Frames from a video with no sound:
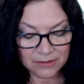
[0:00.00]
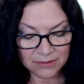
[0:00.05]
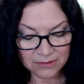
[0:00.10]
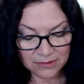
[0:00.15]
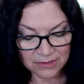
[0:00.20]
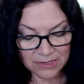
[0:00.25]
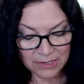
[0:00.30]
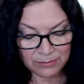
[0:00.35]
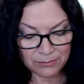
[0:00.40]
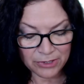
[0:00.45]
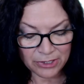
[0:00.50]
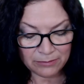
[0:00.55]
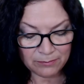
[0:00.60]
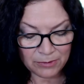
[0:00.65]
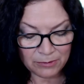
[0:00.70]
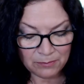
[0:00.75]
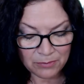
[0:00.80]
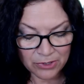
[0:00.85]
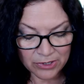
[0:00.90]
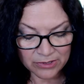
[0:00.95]
That might be
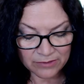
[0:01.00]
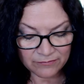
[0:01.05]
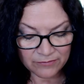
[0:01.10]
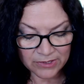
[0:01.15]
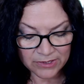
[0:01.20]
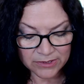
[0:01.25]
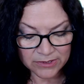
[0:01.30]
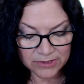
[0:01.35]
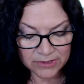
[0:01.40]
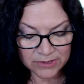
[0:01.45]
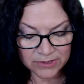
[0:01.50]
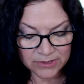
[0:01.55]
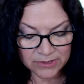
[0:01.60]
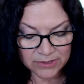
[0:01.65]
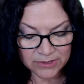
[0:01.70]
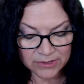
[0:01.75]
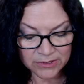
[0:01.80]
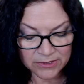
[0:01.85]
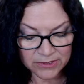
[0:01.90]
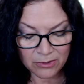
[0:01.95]
part of it. It
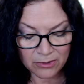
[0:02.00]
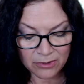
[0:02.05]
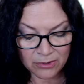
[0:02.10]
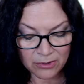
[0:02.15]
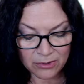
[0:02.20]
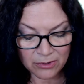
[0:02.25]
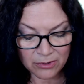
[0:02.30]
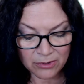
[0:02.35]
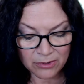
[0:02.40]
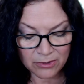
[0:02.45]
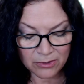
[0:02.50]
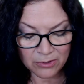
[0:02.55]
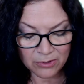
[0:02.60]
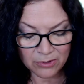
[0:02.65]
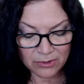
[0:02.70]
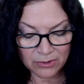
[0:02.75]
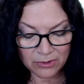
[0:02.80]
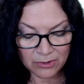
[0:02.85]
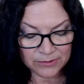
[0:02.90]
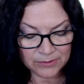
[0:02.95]
might all be part of it
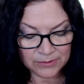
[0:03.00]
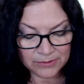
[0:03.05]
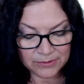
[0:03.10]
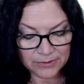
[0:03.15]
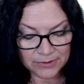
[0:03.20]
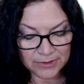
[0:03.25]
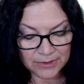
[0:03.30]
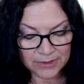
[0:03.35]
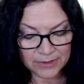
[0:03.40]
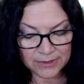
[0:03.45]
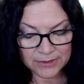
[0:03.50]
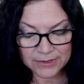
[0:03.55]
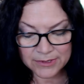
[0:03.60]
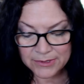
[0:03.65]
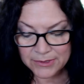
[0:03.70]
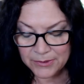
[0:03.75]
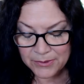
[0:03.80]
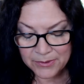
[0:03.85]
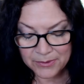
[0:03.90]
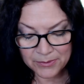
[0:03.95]
too.
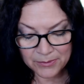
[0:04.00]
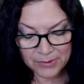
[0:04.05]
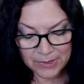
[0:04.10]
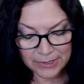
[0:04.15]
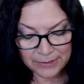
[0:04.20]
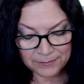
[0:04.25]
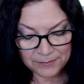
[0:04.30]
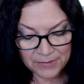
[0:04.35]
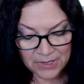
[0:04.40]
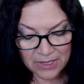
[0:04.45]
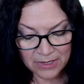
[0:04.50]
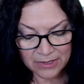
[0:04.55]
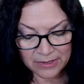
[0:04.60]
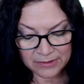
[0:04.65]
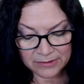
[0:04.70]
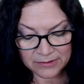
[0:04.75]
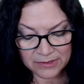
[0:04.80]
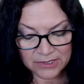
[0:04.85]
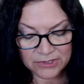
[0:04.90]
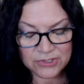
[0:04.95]
So um, yeah,
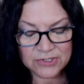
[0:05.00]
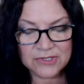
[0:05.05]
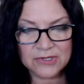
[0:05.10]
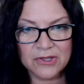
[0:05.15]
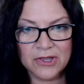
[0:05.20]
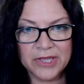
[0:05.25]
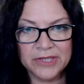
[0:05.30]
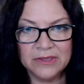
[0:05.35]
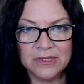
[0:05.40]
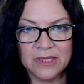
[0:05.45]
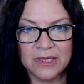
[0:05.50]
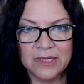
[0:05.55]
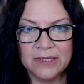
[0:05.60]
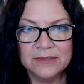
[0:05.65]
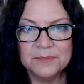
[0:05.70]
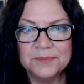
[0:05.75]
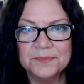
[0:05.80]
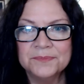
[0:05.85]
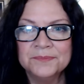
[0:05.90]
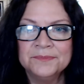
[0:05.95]
I just got that.
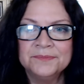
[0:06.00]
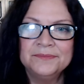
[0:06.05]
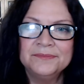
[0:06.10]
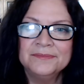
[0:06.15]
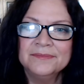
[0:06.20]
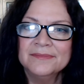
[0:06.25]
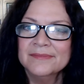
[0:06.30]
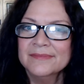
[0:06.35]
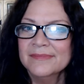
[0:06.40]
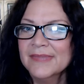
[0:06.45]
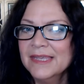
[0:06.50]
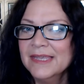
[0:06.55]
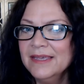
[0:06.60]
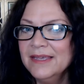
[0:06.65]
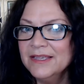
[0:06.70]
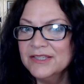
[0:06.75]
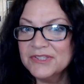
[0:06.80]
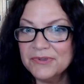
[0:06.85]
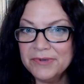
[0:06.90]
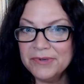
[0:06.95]

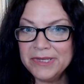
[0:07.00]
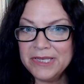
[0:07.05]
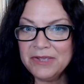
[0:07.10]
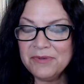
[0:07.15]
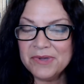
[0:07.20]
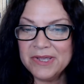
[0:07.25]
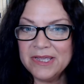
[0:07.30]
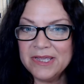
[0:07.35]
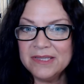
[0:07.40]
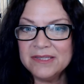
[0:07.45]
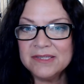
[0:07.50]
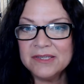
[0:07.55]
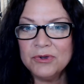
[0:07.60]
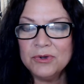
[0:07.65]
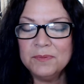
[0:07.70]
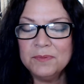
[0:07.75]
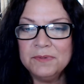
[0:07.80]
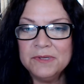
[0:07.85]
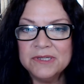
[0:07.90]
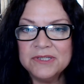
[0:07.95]
So anyways, I
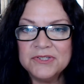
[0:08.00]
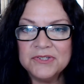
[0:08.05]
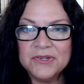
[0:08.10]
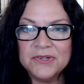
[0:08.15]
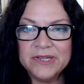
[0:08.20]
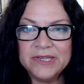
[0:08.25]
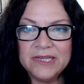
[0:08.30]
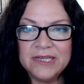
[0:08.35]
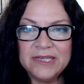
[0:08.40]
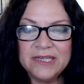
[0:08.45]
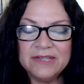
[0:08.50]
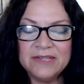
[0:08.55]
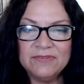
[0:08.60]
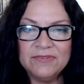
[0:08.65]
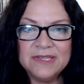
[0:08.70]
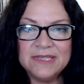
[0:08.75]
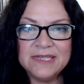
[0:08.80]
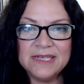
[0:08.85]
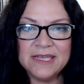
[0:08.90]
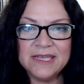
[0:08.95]
hope you enjoyed it. If you
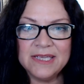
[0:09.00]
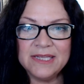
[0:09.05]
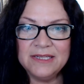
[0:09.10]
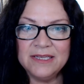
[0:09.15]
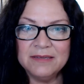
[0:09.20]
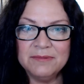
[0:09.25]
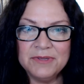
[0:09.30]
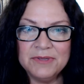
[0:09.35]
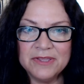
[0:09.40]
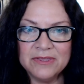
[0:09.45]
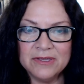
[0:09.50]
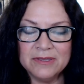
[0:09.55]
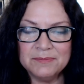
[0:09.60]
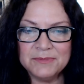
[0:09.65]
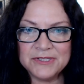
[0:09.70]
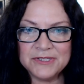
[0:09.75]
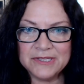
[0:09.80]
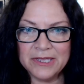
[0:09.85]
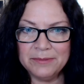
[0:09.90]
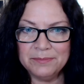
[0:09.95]
did, give me a
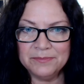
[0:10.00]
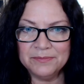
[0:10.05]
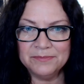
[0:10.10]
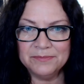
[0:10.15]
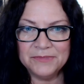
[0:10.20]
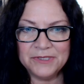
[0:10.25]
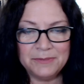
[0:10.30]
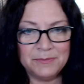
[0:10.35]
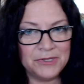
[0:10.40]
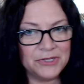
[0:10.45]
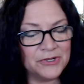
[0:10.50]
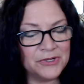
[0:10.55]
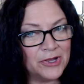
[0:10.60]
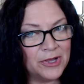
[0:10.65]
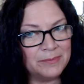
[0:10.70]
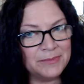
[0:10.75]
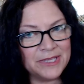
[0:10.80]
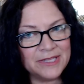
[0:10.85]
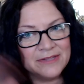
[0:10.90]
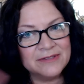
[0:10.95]
thumbs up, leave me a
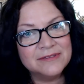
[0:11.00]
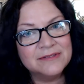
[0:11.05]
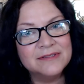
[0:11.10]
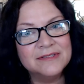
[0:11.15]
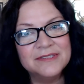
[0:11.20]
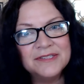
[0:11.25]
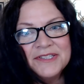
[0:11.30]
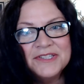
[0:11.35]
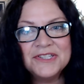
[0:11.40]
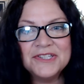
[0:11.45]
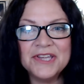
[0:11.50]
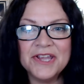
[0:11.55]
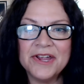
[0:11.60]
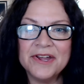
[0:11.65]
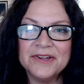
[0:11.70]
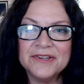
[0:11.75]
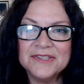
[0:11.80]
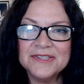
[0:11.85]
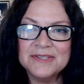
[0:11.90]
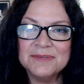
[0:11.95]
comment,
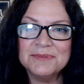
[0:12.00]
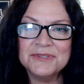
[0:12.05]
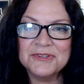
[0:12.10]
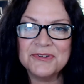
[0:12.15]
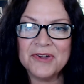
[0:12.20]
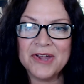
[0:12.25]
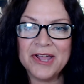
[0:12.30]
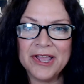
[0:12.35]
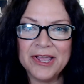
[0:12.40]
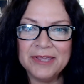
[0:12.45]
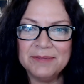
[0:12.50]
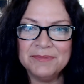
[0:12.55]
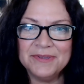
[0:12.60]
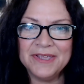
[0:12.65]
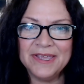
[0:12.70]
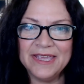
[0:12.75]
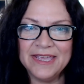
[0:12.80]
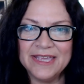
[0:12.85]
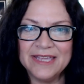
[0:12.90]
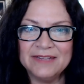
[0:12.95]
share, subscribe,
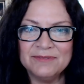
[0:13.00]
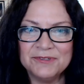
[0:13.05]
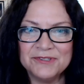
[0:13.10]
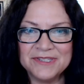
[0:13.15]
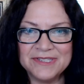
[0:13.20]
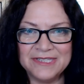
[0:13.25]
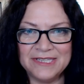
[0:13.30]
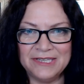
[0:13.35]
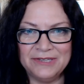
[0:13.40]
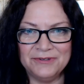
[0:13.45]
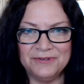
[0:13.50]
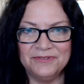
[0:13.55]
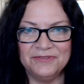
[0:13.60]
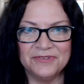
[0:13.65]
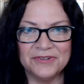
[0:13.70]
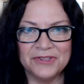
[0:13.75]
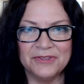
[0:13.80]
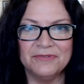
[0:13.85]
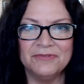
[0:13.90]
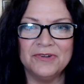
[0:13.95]
and we'll see you
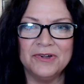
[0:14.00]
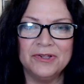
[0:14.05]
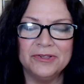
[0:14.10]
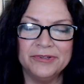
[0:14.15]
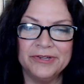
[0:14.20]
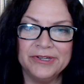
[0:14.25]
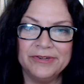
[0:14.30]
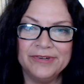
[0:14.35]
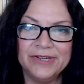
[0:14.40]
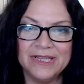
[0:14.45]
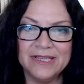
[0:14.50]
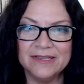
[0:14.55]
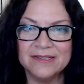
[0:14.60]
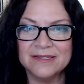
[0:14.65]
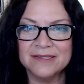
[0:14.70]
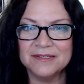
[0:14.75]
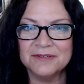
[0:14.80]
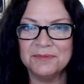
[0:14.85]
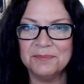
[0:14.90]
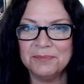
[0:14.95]
for the following read.
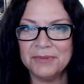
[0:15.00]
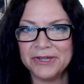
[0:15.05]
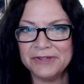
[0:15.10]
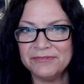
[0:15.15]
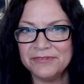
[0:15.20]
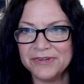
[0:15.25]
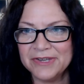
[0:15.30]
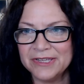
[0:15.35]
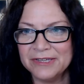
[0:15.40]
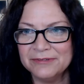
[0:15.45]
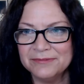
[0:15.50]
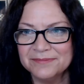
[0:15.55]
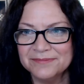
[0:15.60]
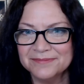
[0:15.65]
Bye for now.